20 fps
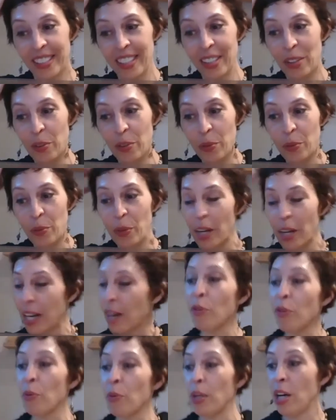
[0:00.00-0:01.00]

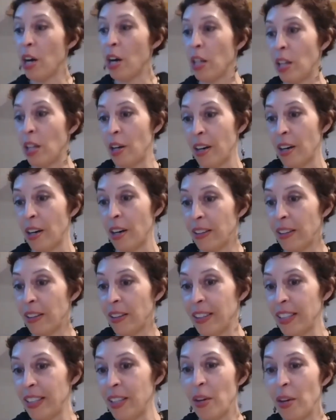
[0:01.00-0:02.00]
whatever we all are.
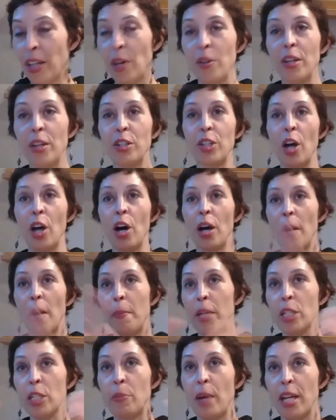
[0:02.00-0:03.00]
You know, I know there's all a
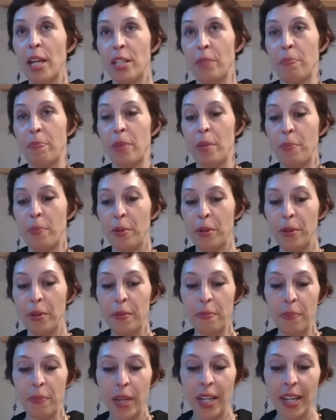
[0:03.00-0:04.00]
mishmash of people,
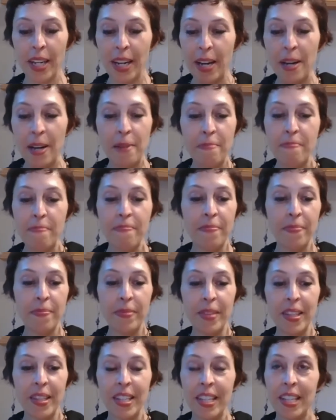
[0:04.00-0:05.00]
but um,
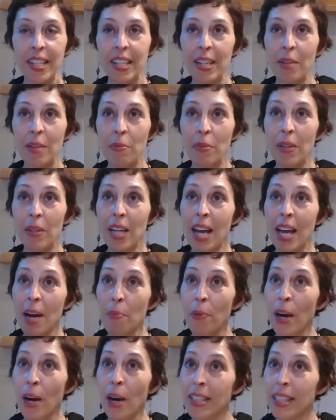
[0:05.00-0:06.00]
practitioners. Yep. Yeah,
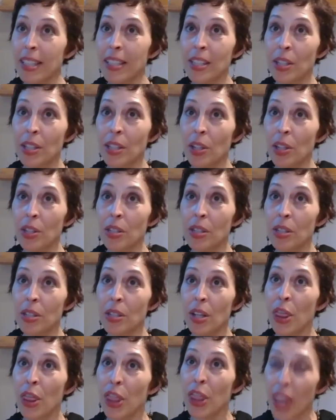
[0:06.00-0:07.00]
practitioners.
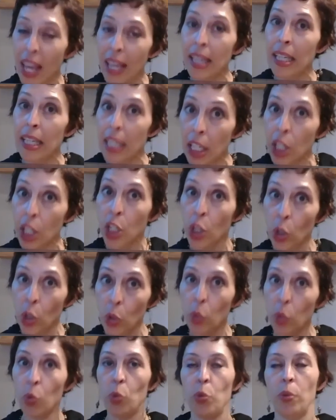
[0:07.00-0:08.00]
Thank
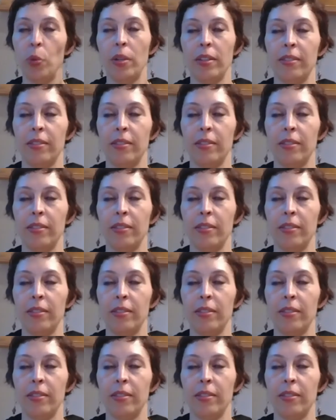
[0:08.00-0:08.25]
you.